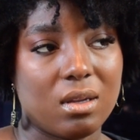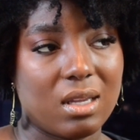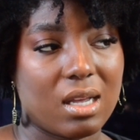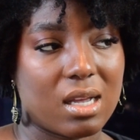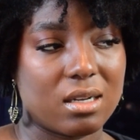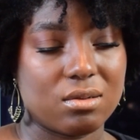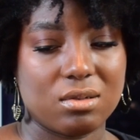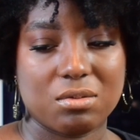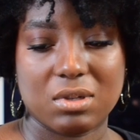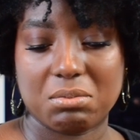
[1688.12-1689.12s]
Yeah, I don't
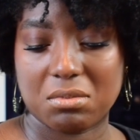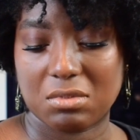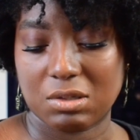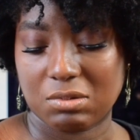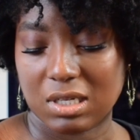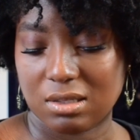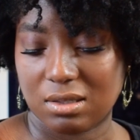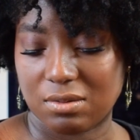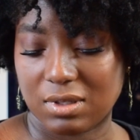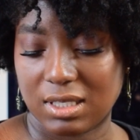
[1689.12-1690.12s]
know what
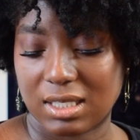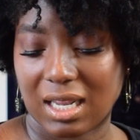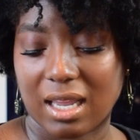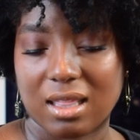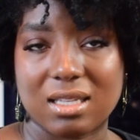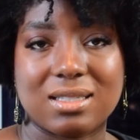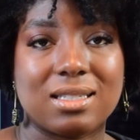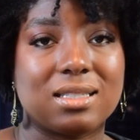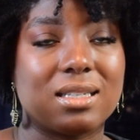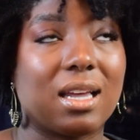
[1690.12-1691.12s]
else to really say. This
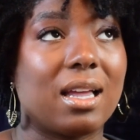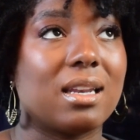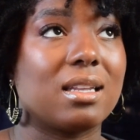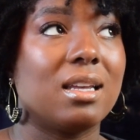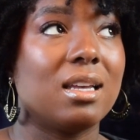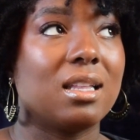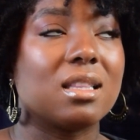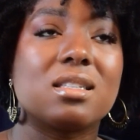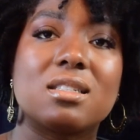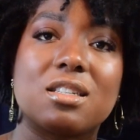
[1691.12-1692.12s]
is
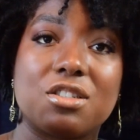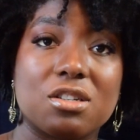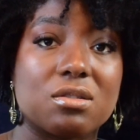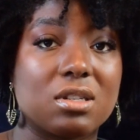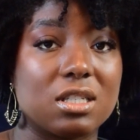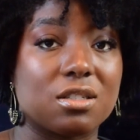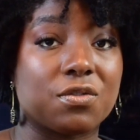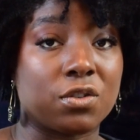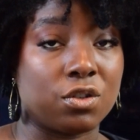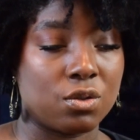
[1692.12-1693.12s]
a gentle cleanser
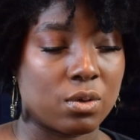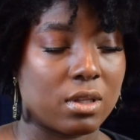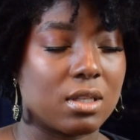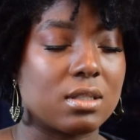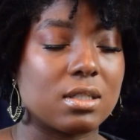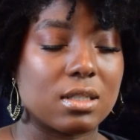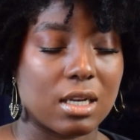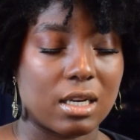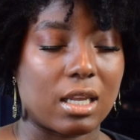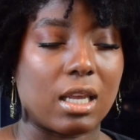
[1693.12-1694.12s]
for sure. This is
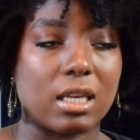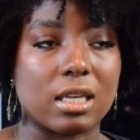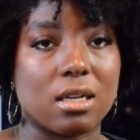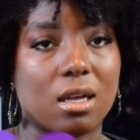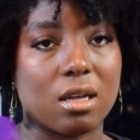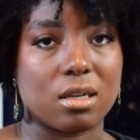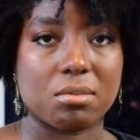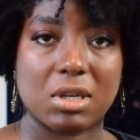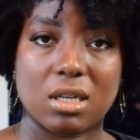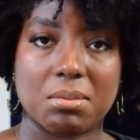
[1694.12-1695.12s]
not a get all
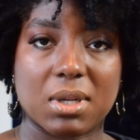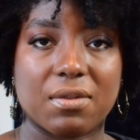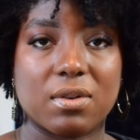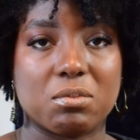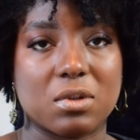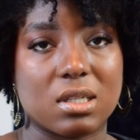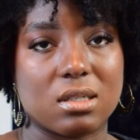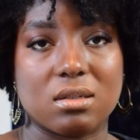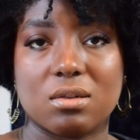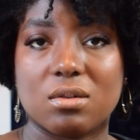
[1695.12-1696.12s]
your makeup off in
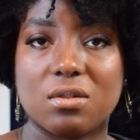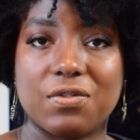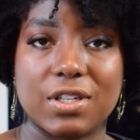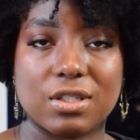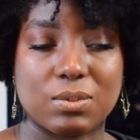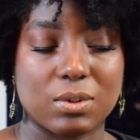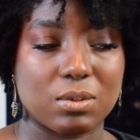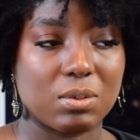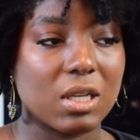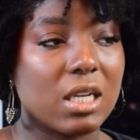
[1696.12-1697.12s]
one whole fail
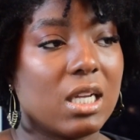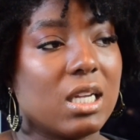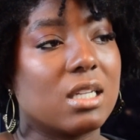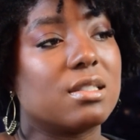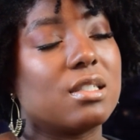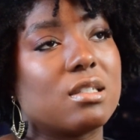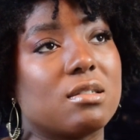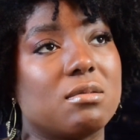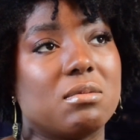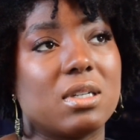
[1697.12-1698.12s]
swoop. And
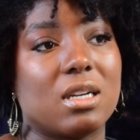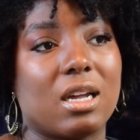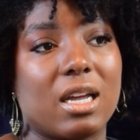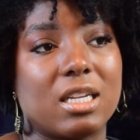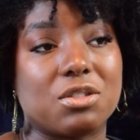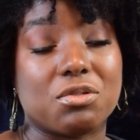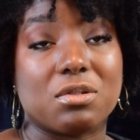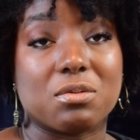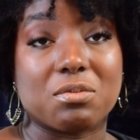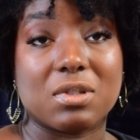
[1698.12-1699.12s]
so what I do
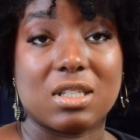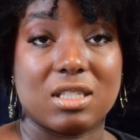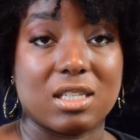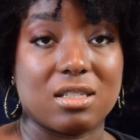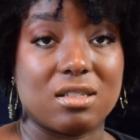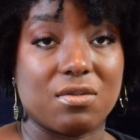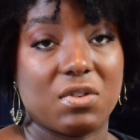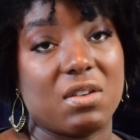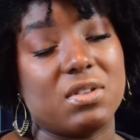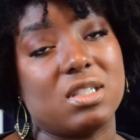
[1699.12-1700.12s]
to really get stuff
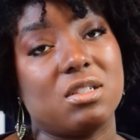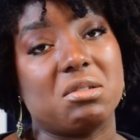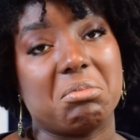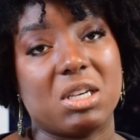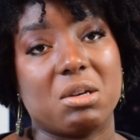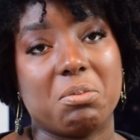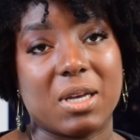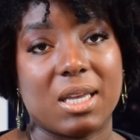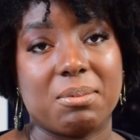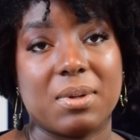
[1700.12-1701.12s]
off is I use a makeup
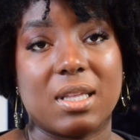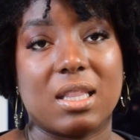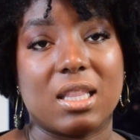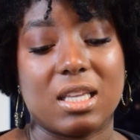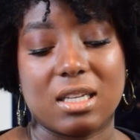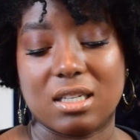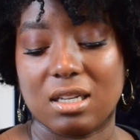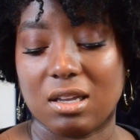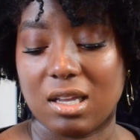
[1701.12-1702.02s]
wipe, and then